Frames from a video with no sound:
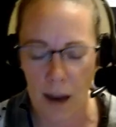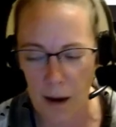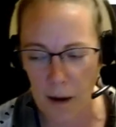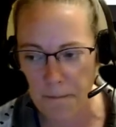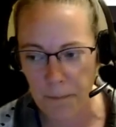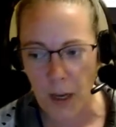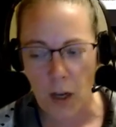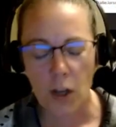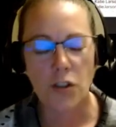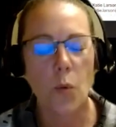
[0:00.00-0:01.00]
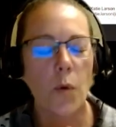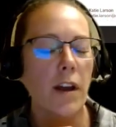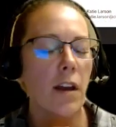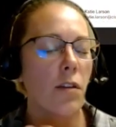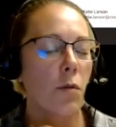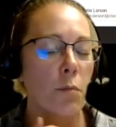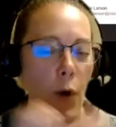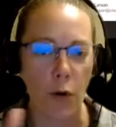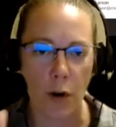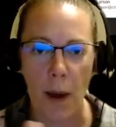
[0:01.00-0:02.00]
Okay. So with
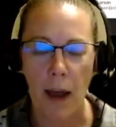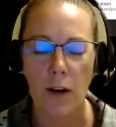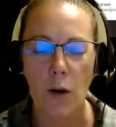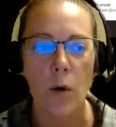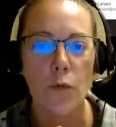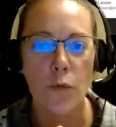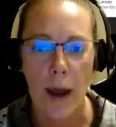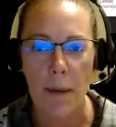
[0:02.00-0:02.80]
BrokerBot or